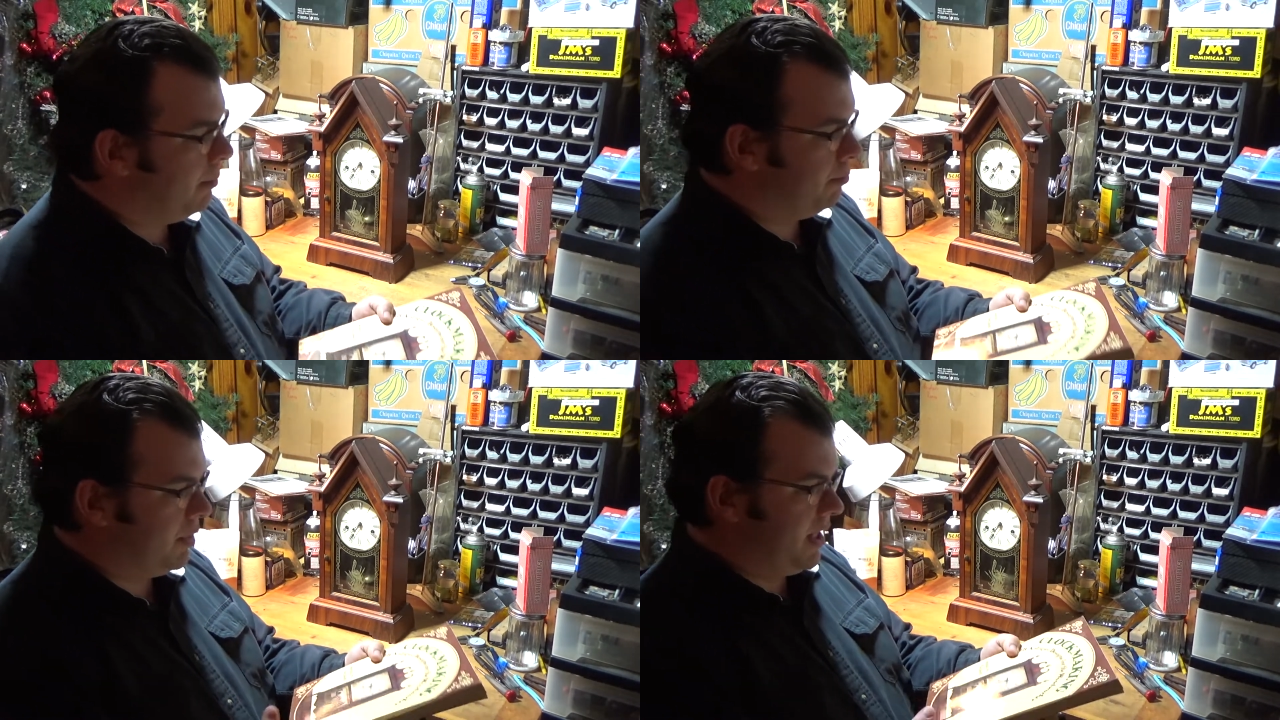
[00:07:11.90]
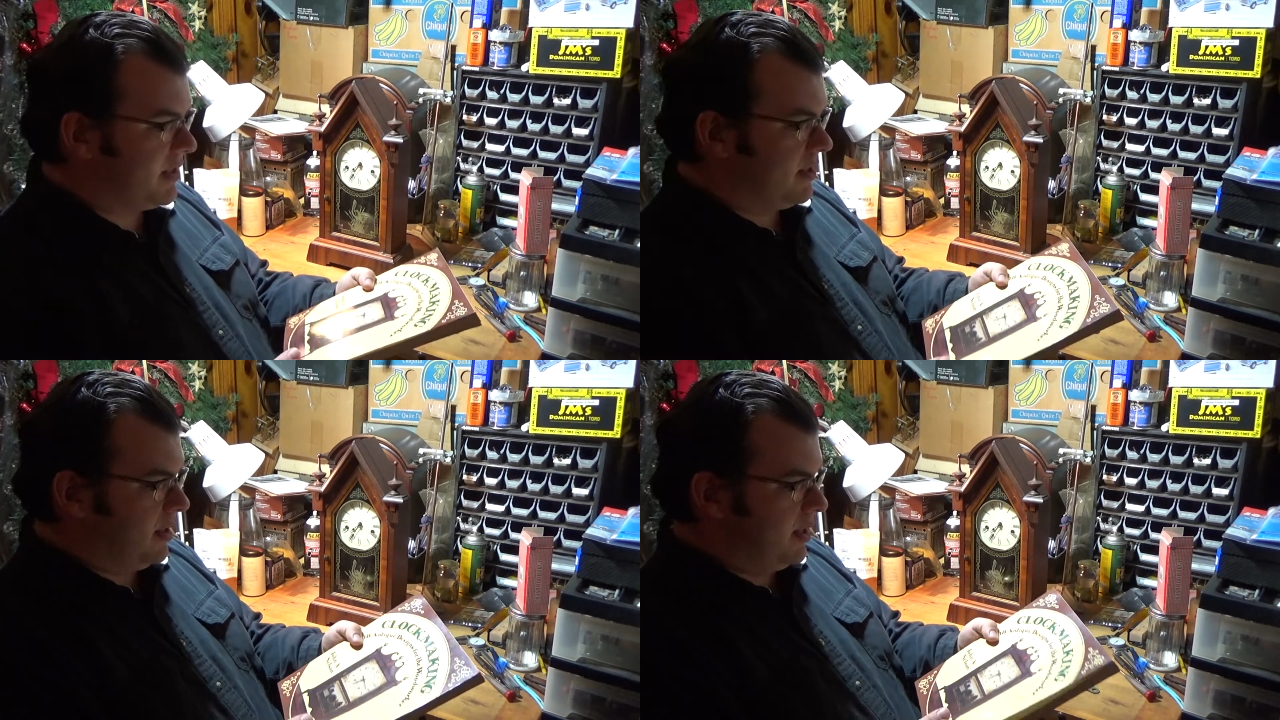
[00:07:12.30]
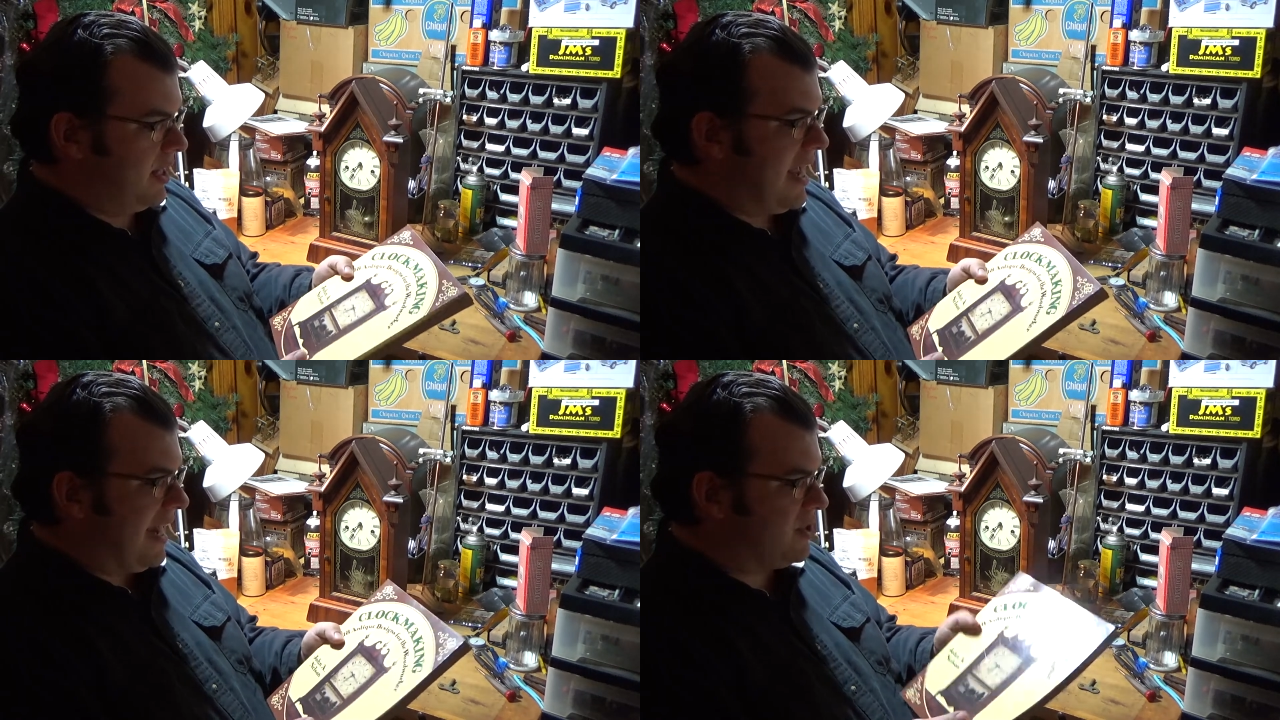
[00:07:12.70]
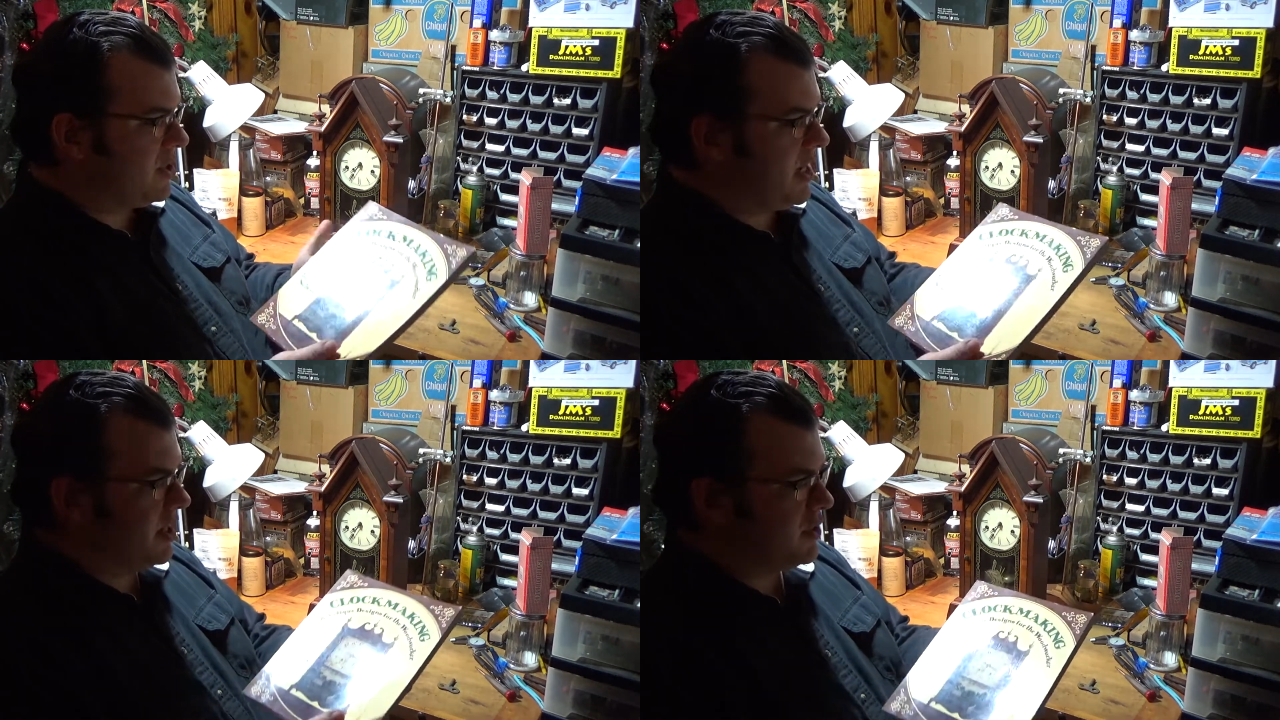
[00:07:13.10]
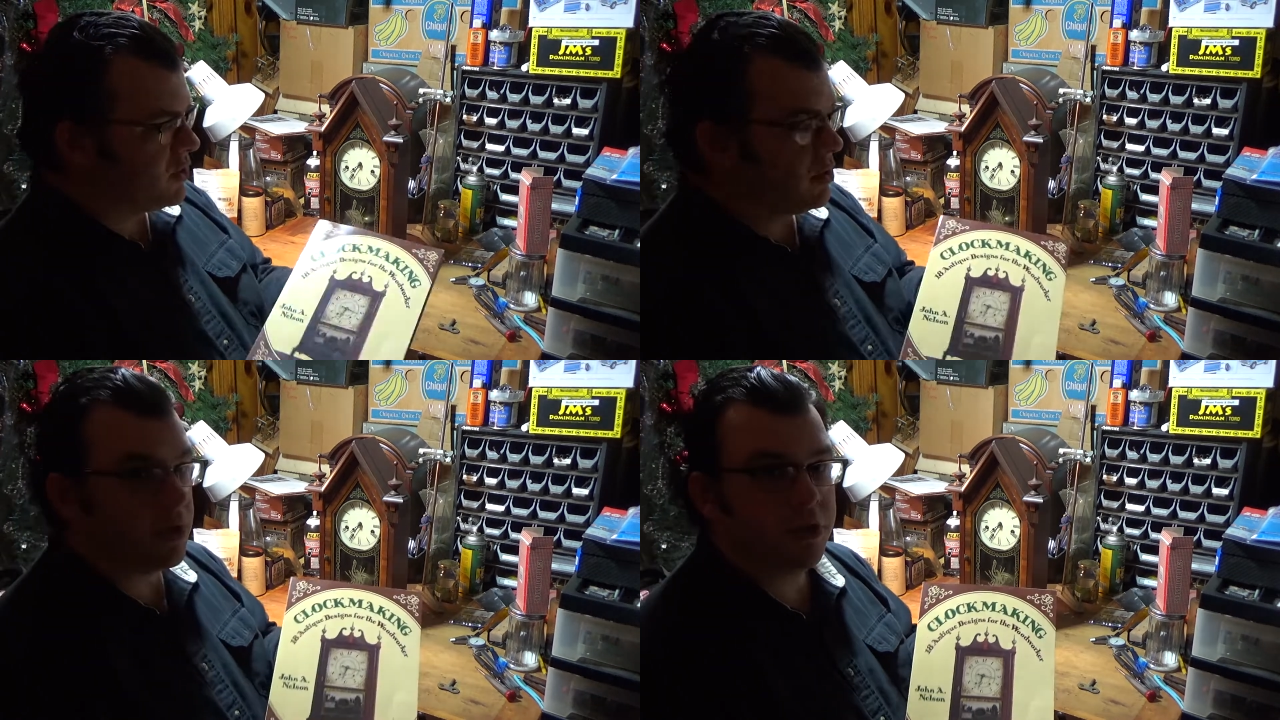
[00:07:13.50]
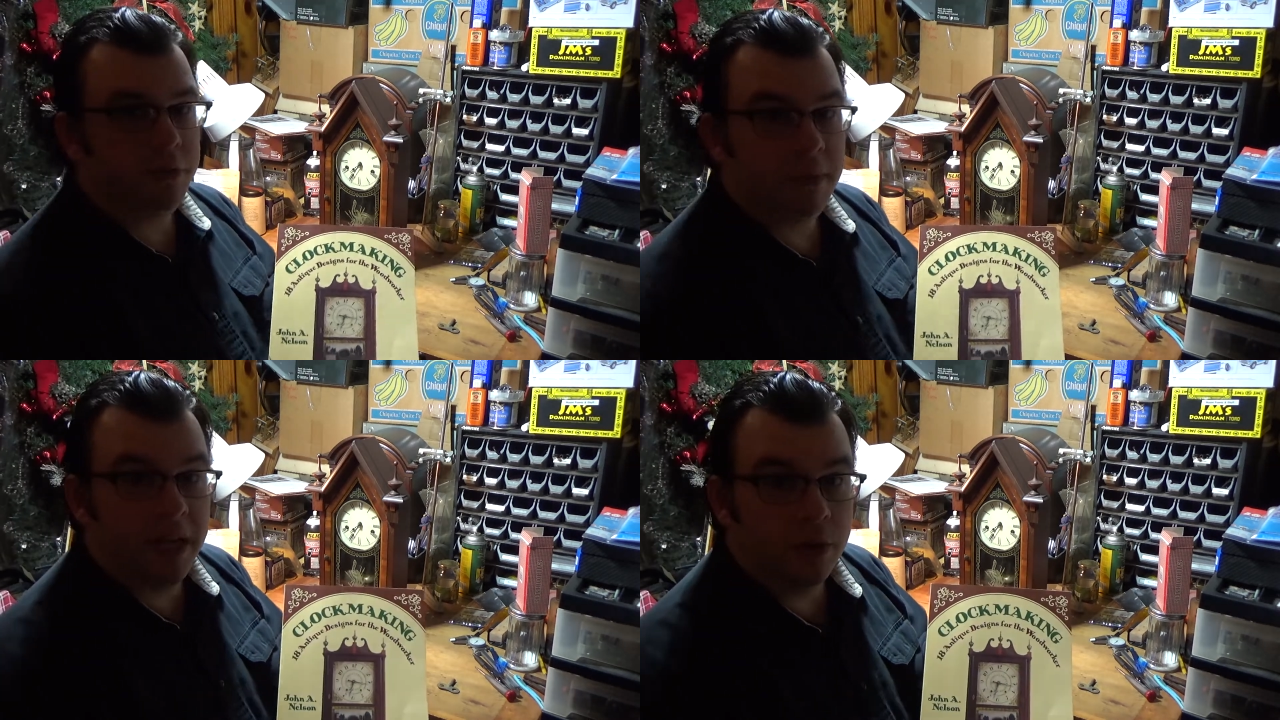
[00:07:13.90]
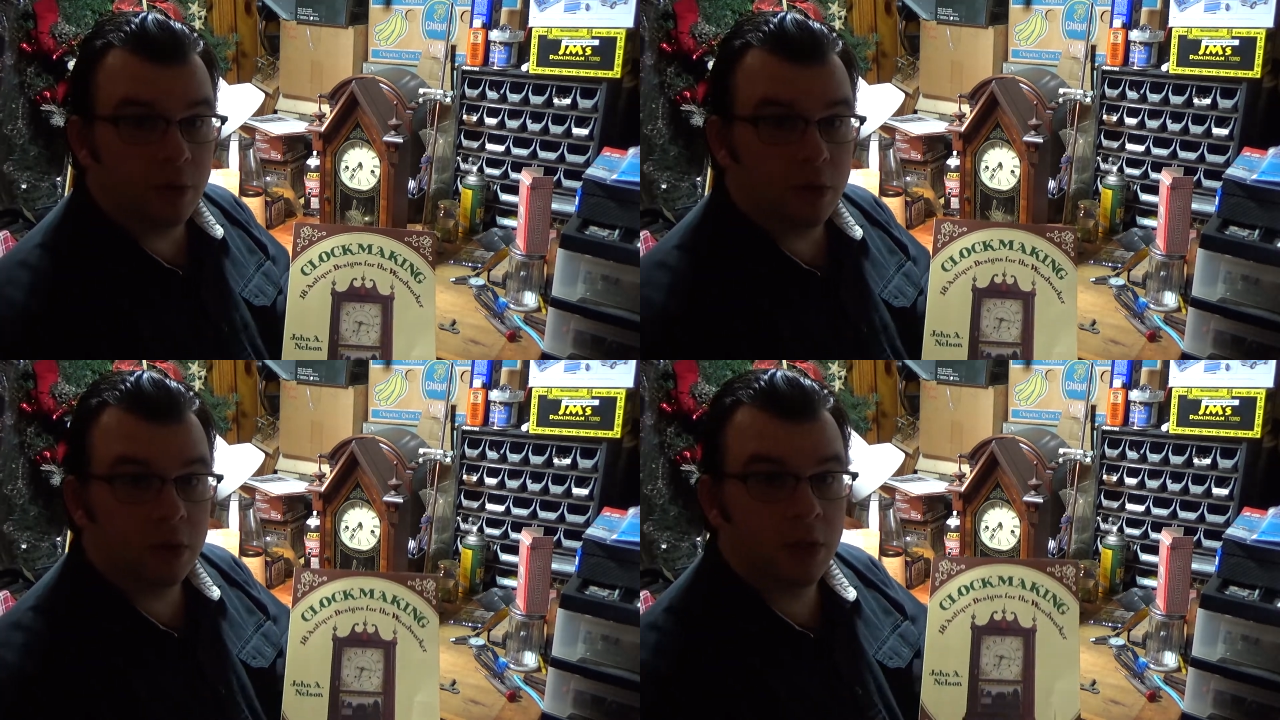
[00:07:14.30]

But it's actually an instruction manual